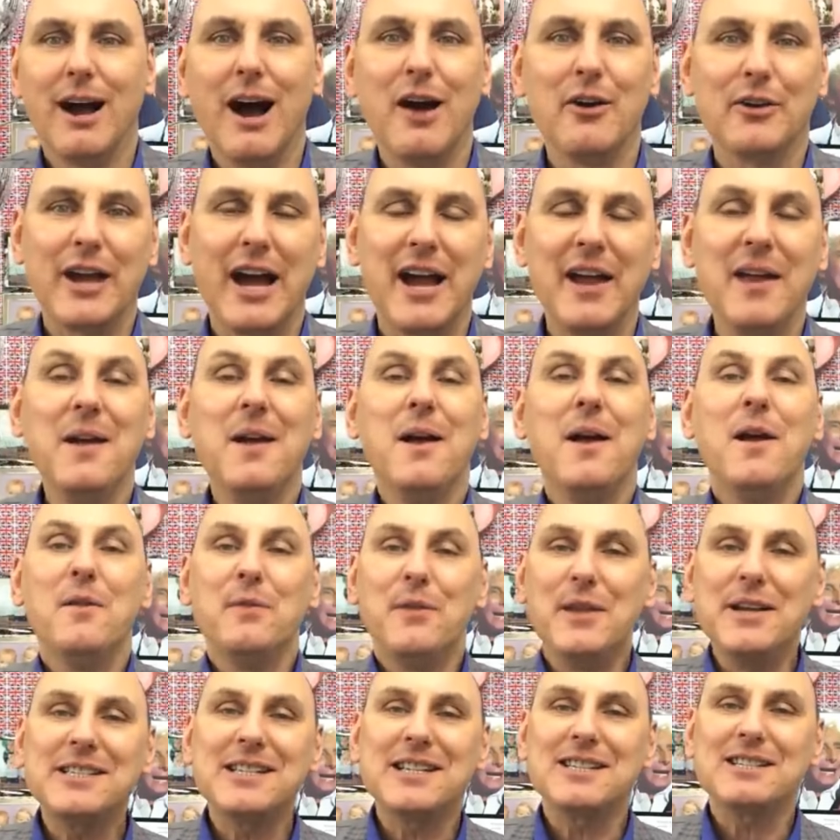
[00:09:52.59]
Okay,
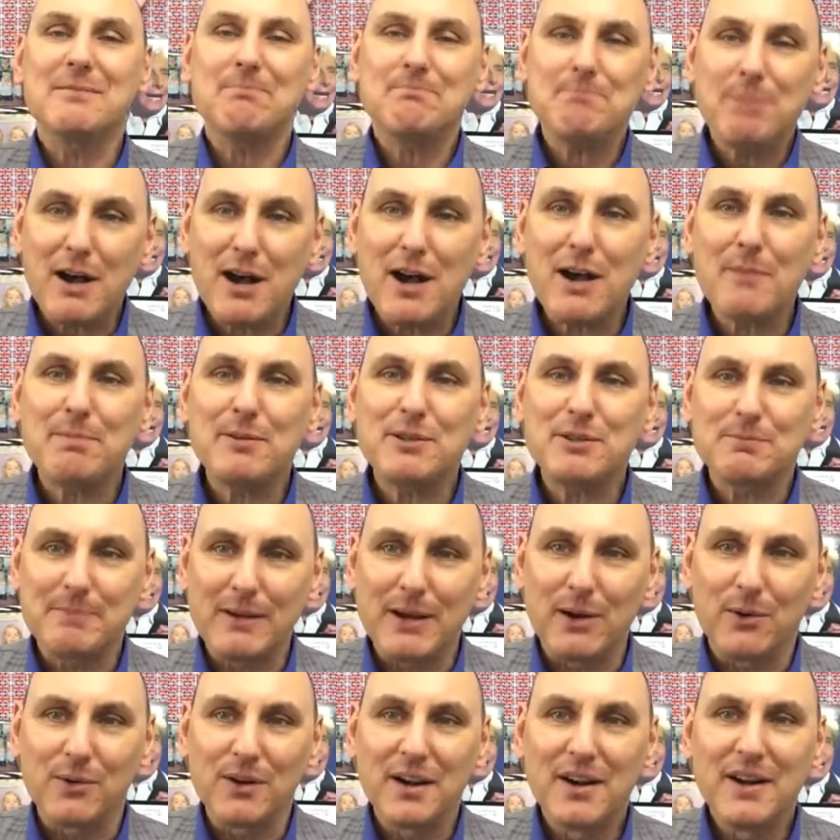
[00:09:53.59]
this is a
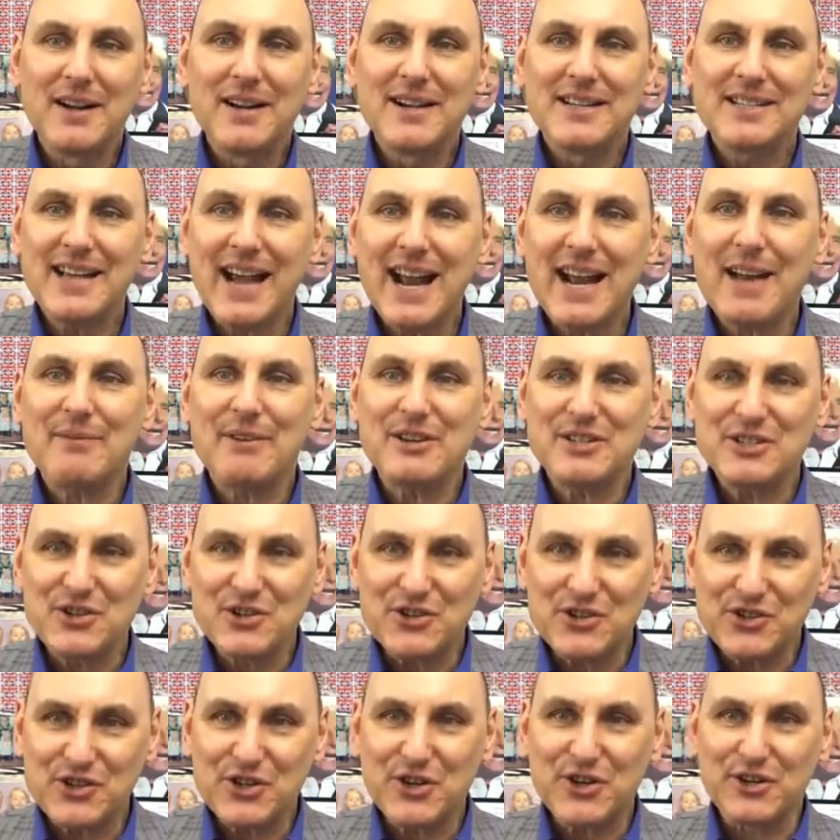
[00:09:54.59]
purpose-built
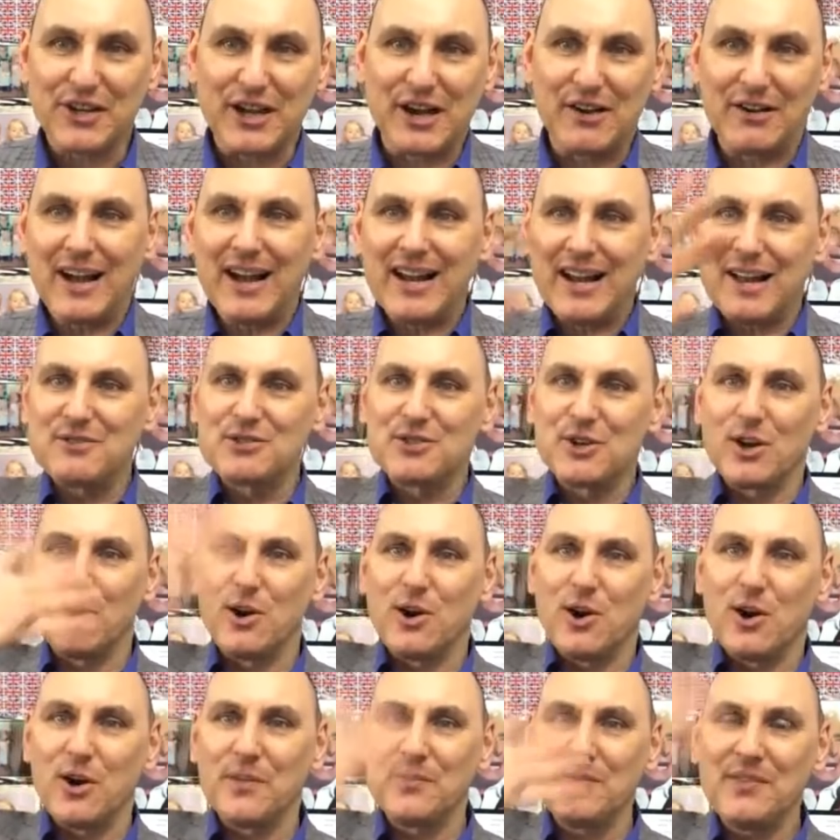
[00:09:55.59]
television studio. Hello,
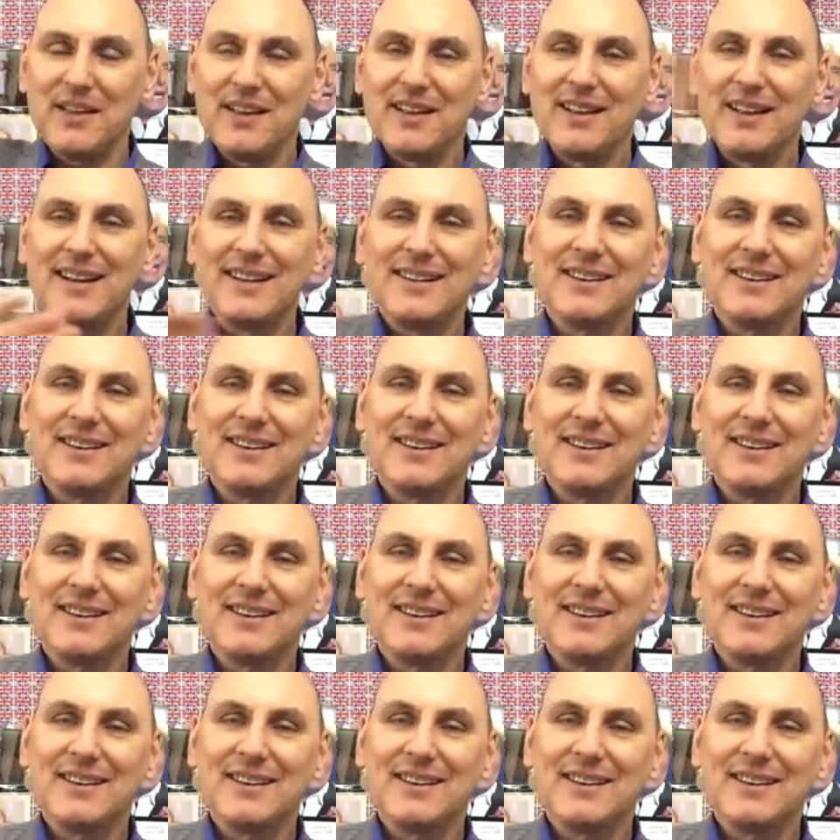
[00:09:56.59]
Dawn.